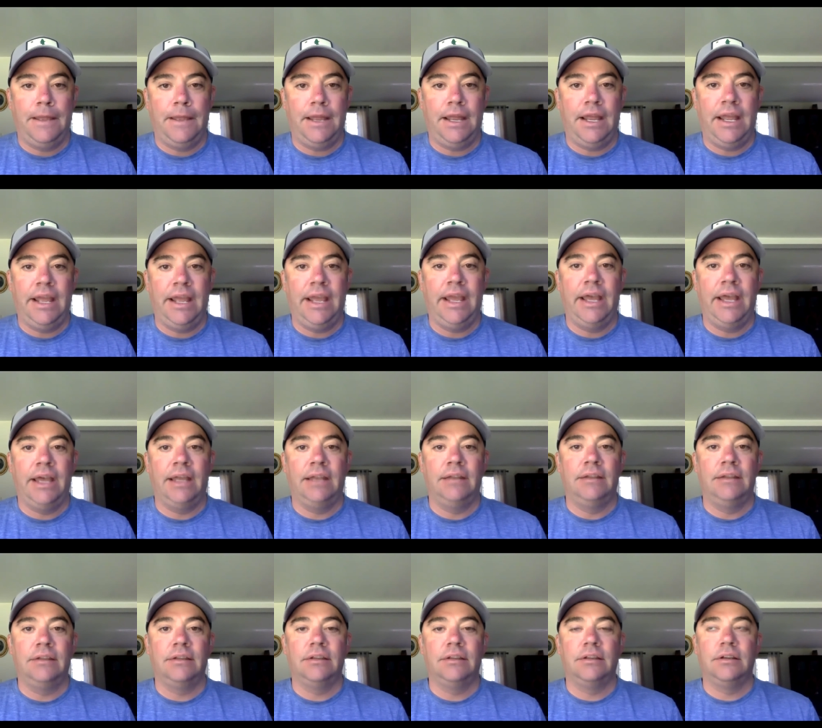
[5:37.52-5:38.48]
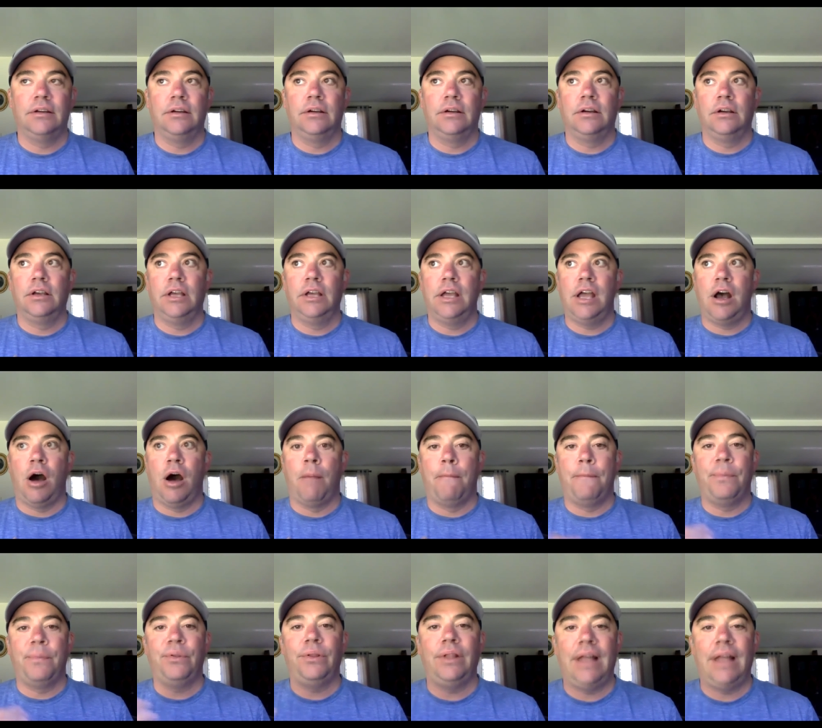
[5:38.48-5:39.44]
and
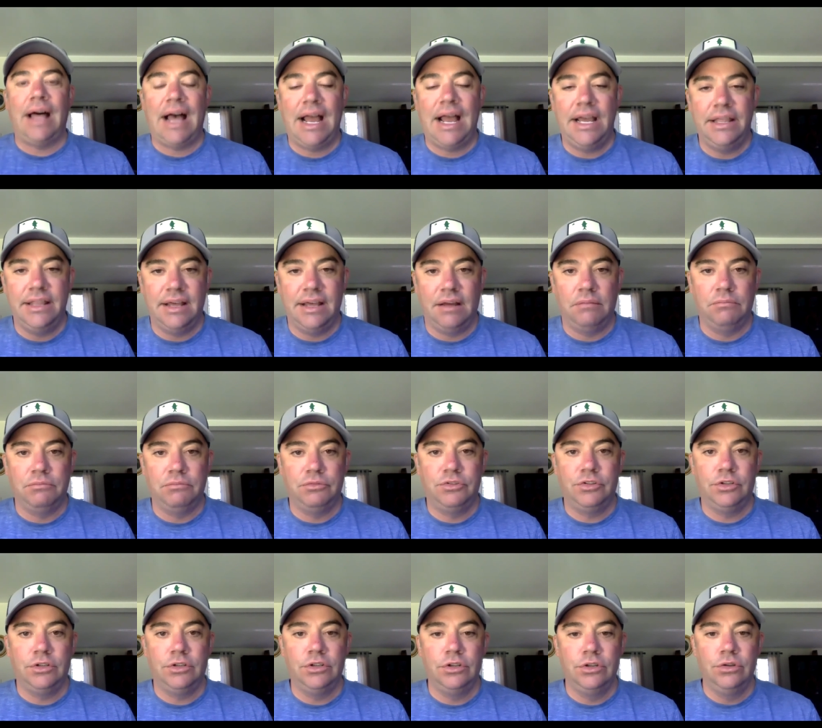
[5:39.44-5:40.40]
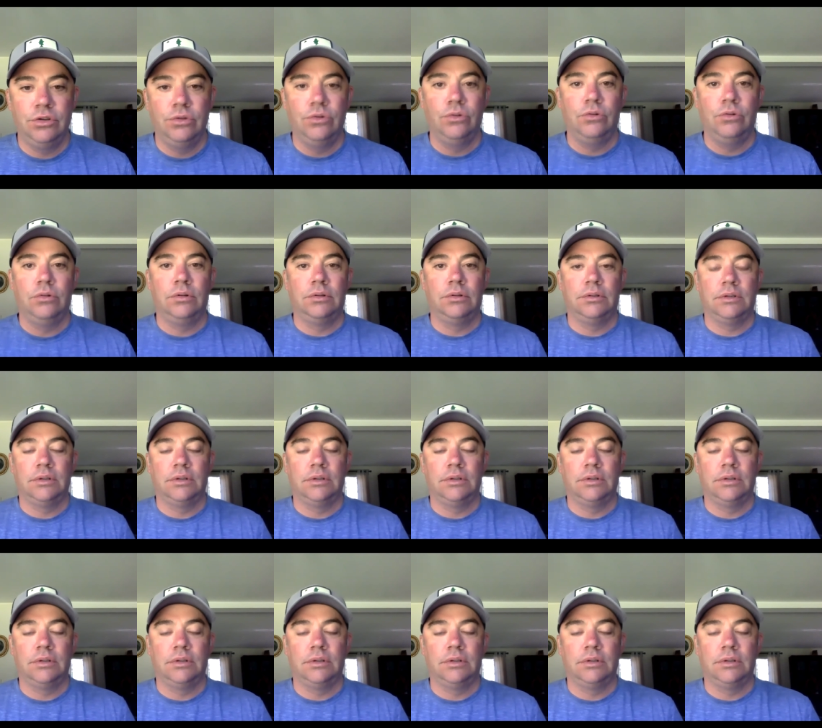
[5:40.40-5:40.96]
apply them to new